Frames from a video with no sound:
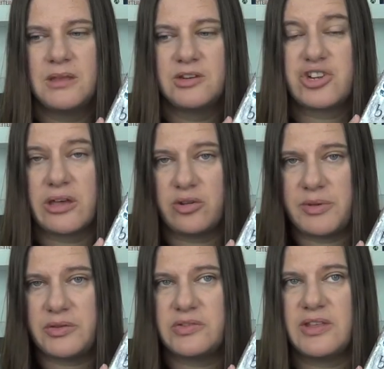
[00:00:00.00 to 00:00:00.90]
child
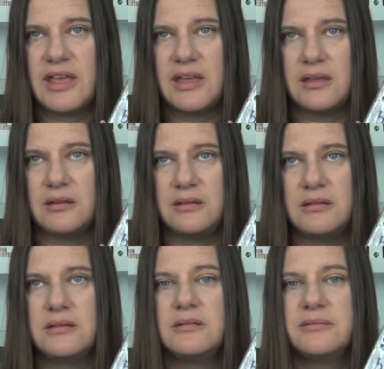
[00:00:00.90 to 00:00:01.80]
abuse
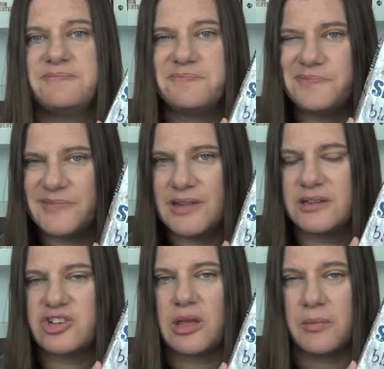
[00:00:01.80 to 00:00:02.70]
and
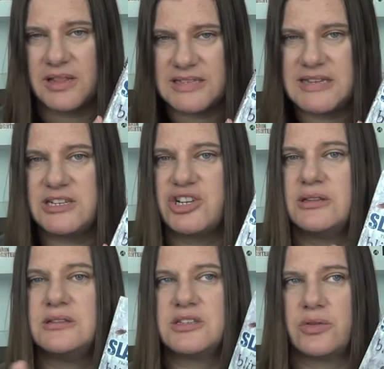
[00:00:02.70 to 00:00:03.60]
child
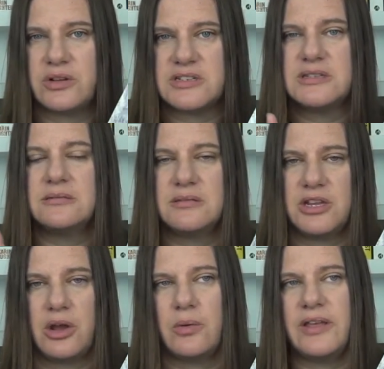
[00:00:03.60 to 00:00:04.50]
molestation. So there's, you
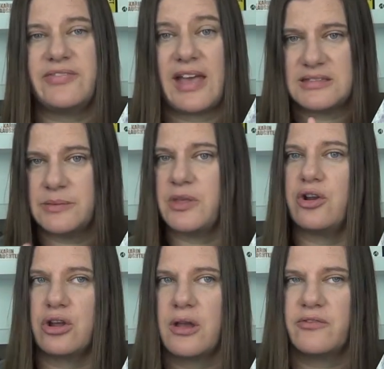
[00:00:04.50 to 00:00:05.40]
know, if that's something
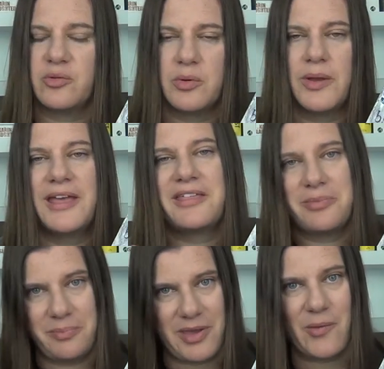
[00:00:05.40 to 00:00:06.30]
you're uncomfortable with,
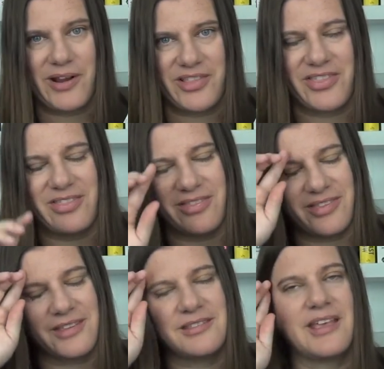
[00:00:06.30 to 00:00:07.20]
be aware that
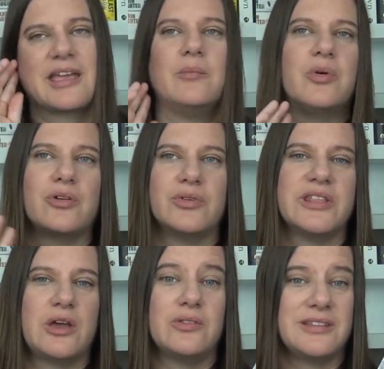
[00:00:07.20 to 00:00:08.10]
the second book
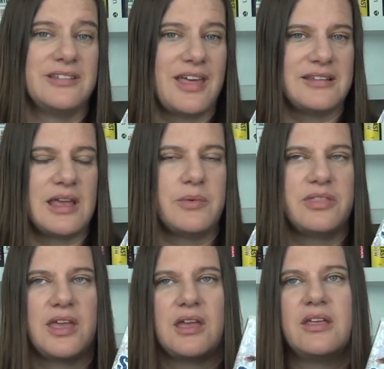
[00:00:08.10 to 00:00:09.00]
really goes into that type of
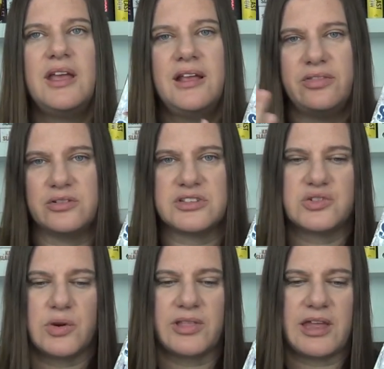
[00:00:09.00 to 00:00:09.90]
thing. There's a
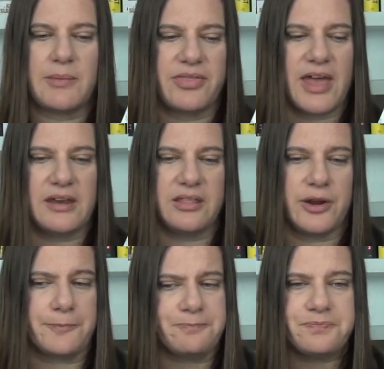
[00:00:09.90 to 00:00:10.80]
storyline about that in
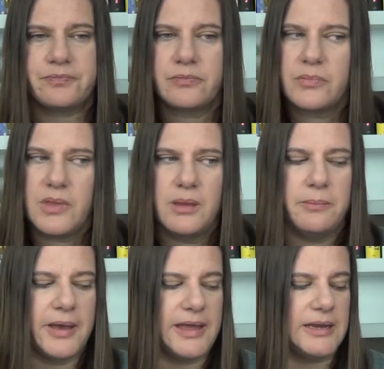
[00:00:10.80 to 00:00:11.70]
there,
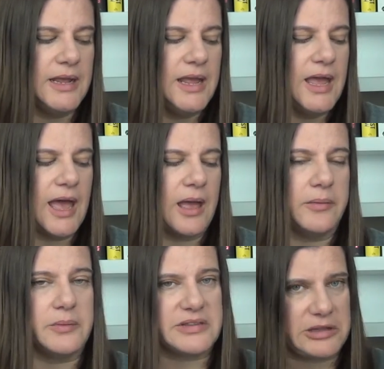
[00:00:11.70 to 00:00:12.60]
but
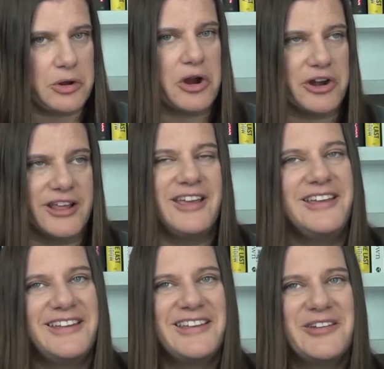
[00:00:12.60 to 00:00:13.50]
it was a little hard.
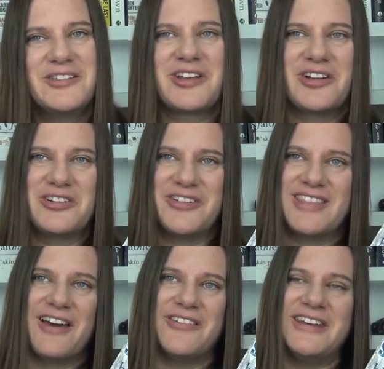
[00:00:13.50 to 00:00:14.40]
It was hard to read
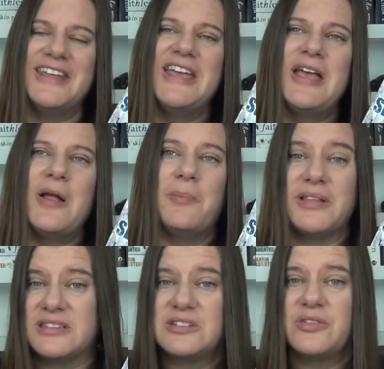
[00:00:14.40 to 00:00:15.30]
that one,
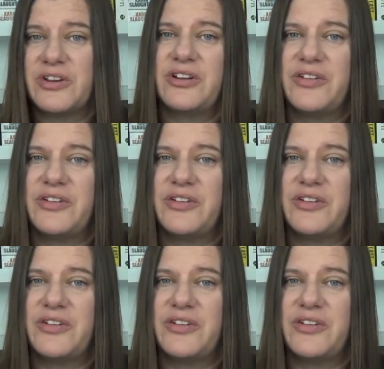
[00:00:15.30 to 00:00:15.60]
but still very,